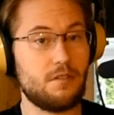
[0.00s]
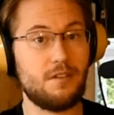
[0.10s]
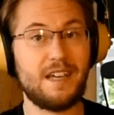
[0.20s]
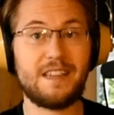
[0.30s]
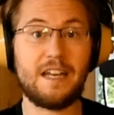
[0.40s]
so
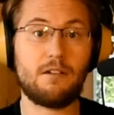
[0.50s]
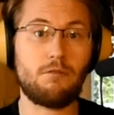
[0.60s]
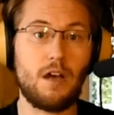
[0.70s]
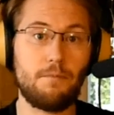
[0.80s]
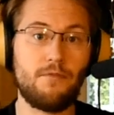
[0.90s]
you get that
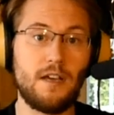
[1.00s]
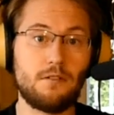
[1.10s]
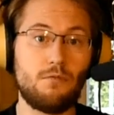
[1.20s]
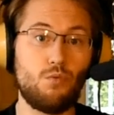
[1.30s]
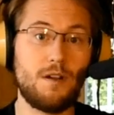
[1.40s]
crop
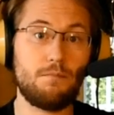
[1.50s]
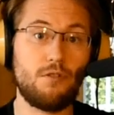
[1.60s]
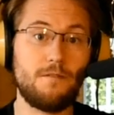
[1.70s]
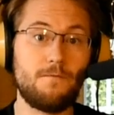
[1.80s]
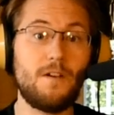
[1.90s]
factor
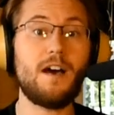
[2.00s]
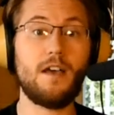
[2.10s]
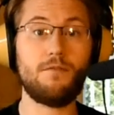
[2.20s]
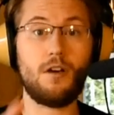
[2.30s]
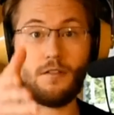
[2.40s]

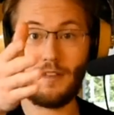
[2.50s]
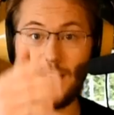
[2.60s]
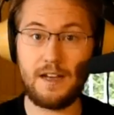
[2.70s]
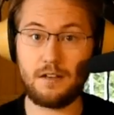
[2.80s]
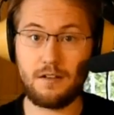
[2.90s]
1.5 on the
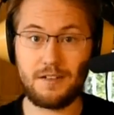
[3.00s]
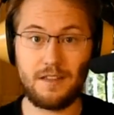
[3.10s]
Nikon